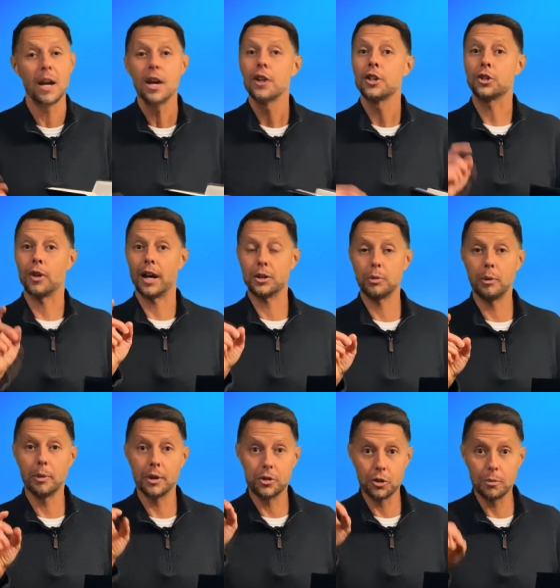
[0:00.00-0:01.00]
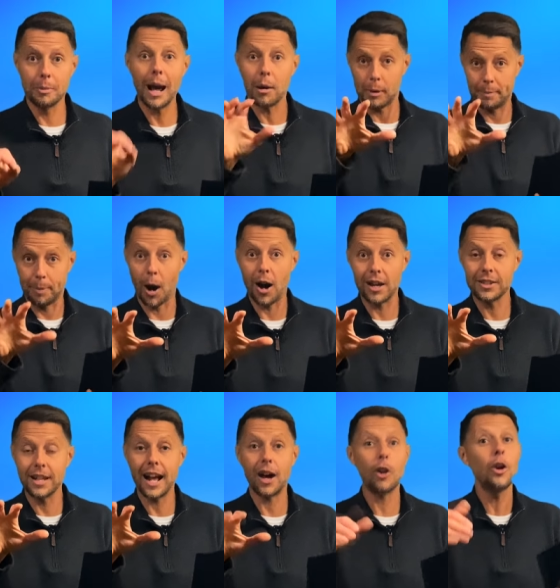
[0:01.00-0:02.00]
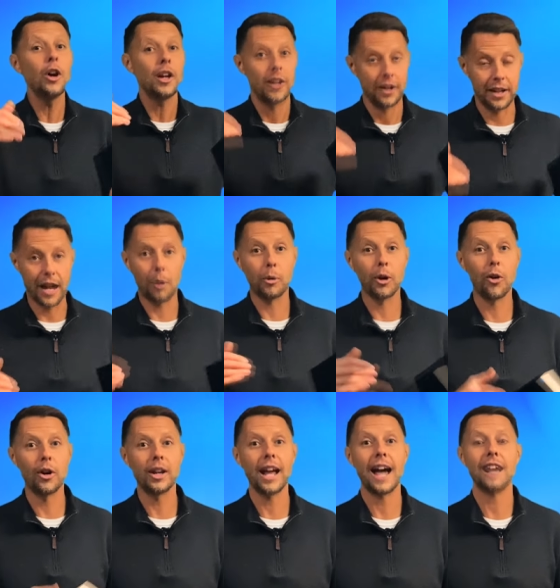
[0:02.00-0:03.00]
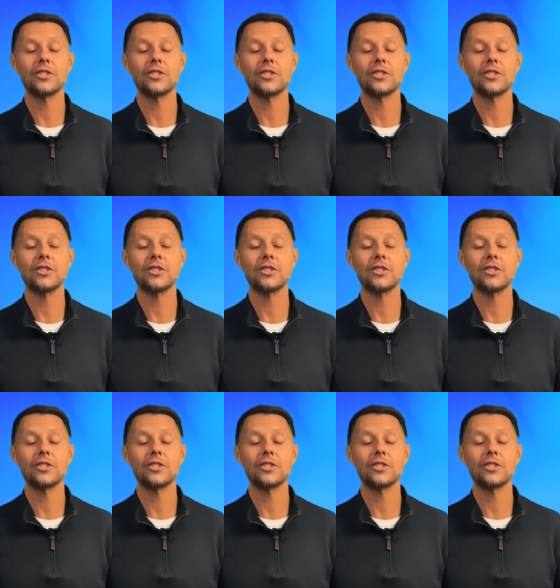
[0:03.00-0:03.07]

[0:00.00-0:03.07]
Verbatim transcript: So as we resume now, pause now. Now we're going to ask